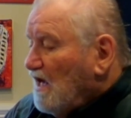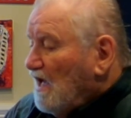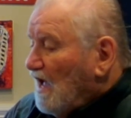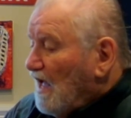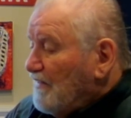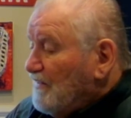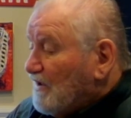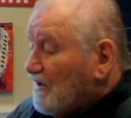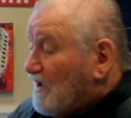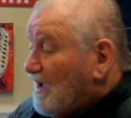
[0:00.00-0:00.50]

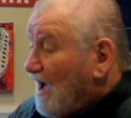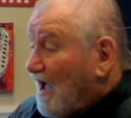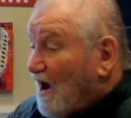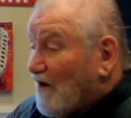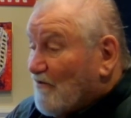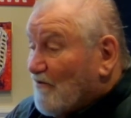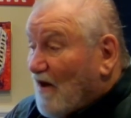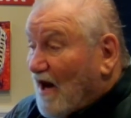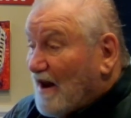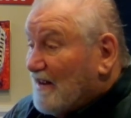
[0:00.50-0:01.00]
And the guy,
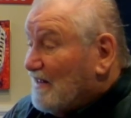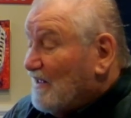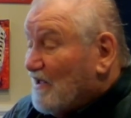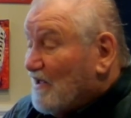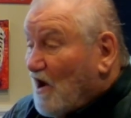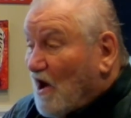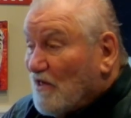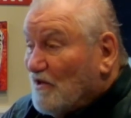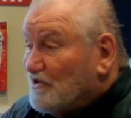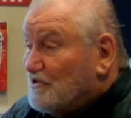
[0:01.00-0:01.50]
ironically,
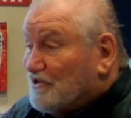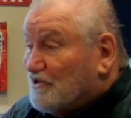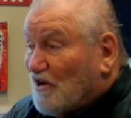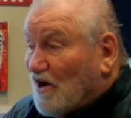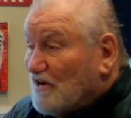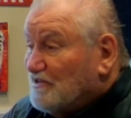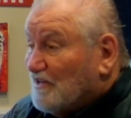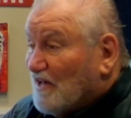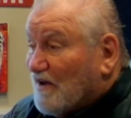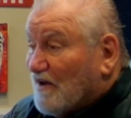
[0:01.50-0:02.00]
the guy only
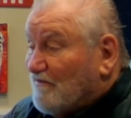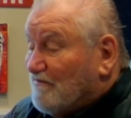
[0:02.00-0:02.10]
charged like